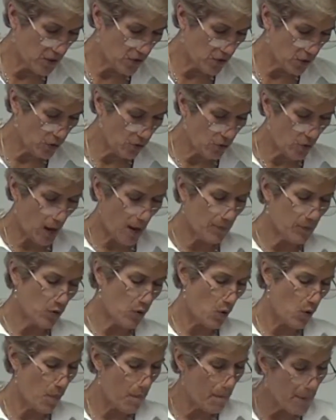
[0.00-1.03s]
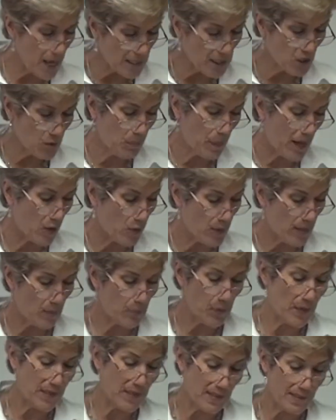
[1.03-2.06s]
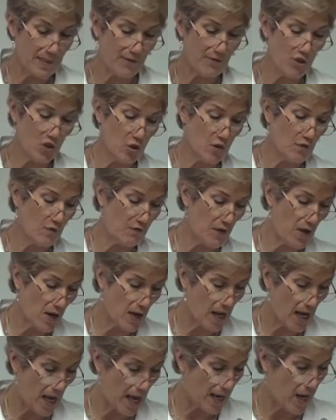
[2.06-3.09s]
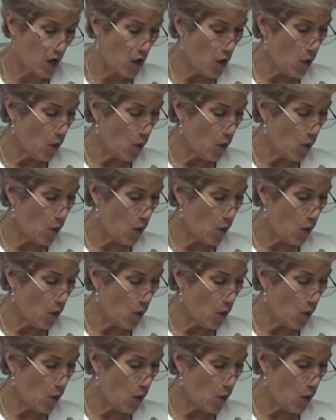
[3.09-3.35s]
that certain crops grow much better in the presence of certain fungi.